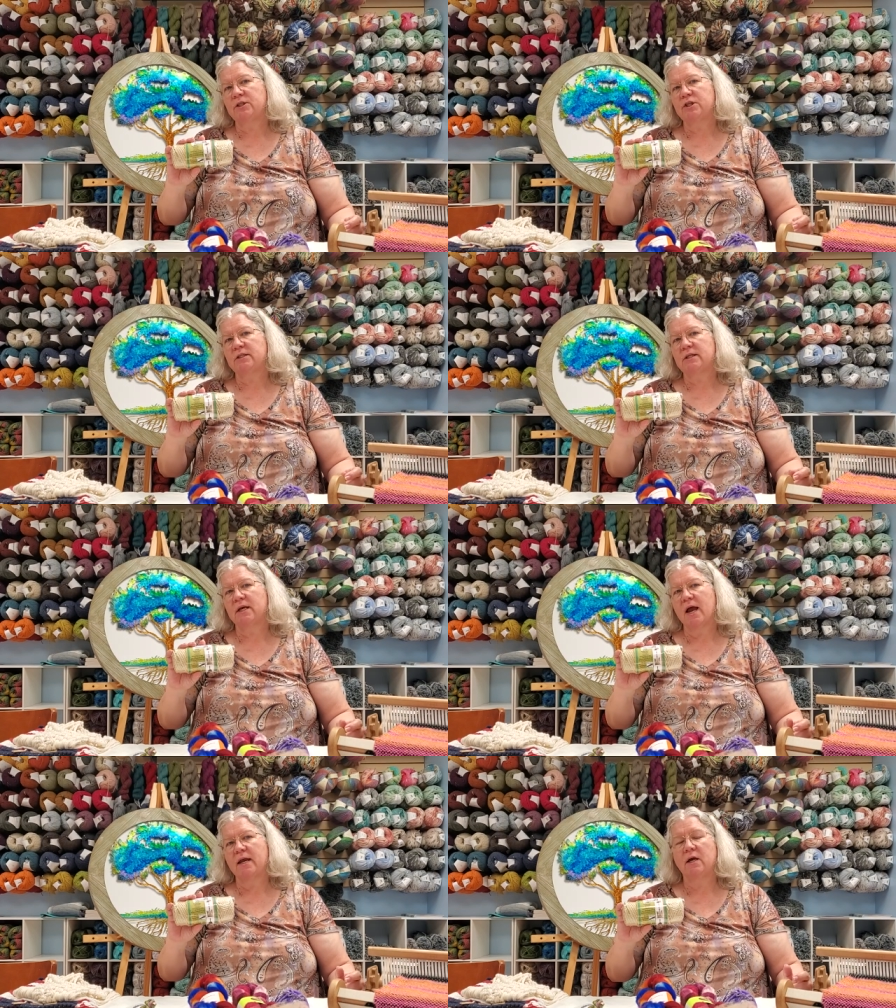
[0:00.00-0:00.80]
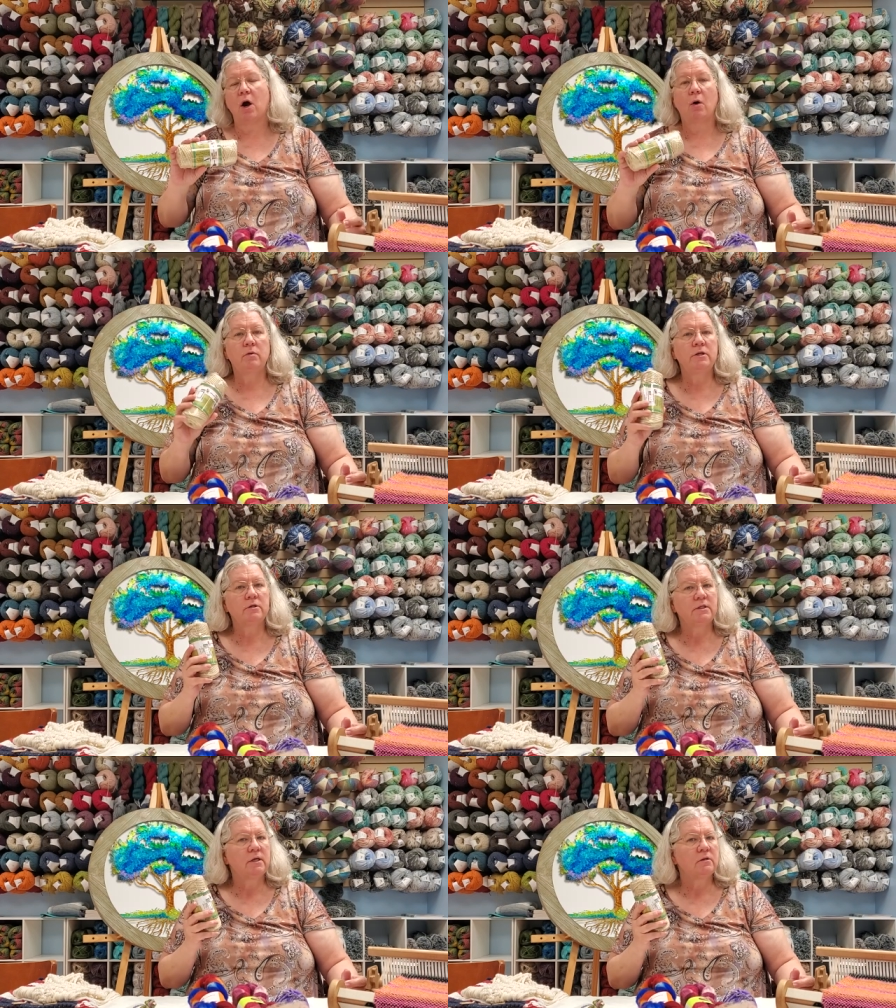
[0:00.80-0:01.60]
just to kind of hone
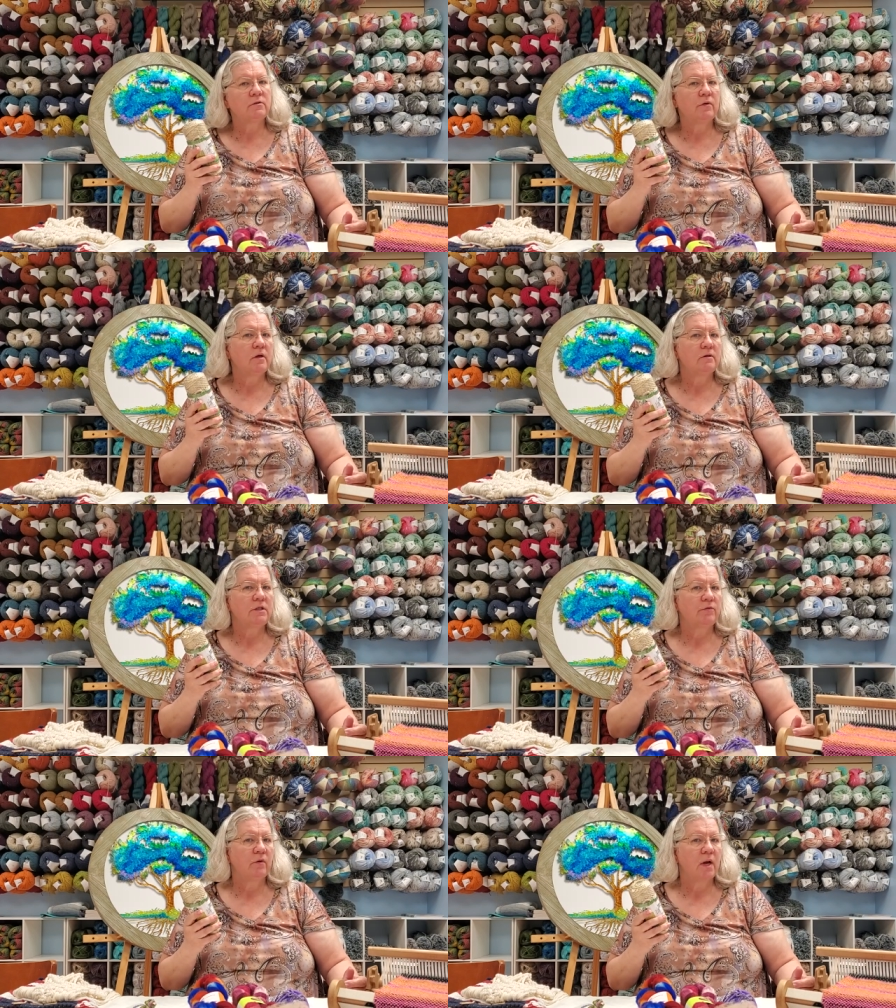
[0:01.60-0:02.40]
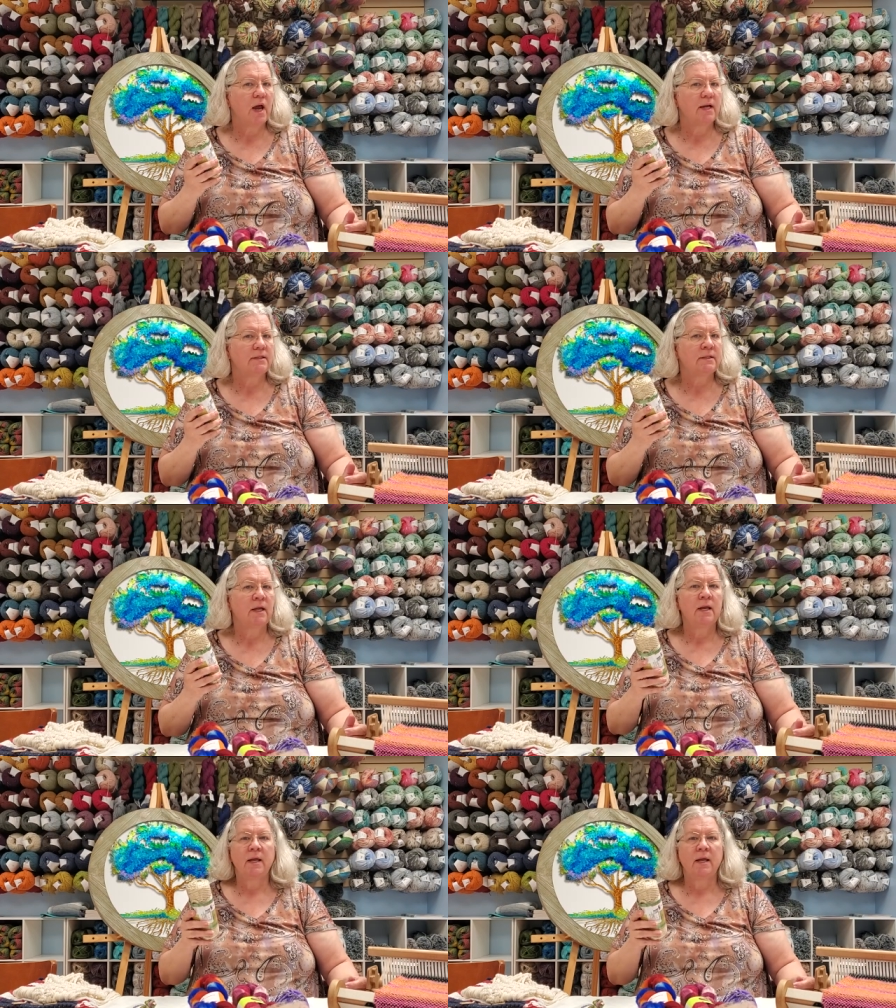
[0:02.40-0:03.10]
your skills for those different knots.